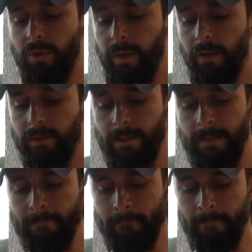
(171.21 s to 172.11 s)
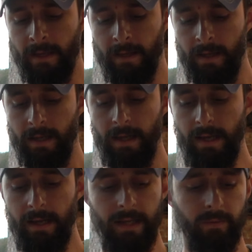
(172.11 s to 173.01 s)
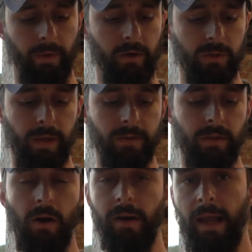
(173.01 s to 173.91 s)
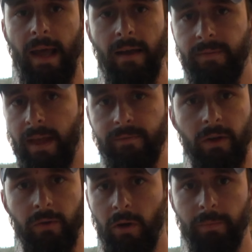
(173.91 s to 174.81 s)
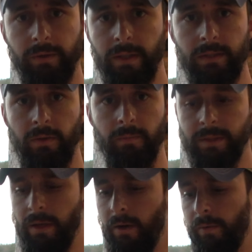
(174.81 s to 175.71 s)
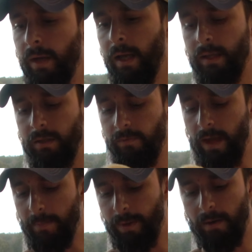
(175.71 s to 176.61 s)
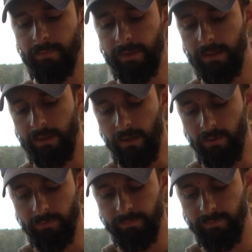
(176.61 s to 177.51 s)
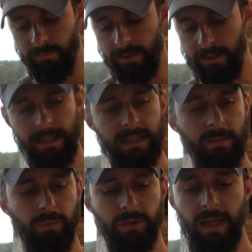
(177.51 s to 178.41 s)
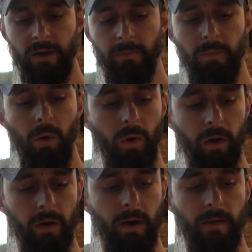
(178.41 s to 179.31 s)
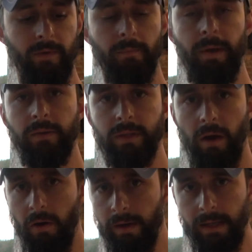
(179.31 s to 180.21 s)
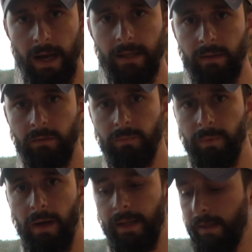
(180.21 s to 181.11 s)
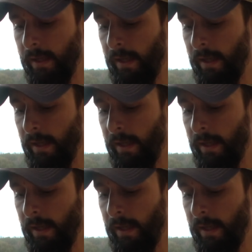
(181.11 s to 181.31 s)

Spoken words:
belts. And the Riggers belts already have that Velcro built into them. So you've got probably, you know, 60% or more of your belt's already got the loop on it,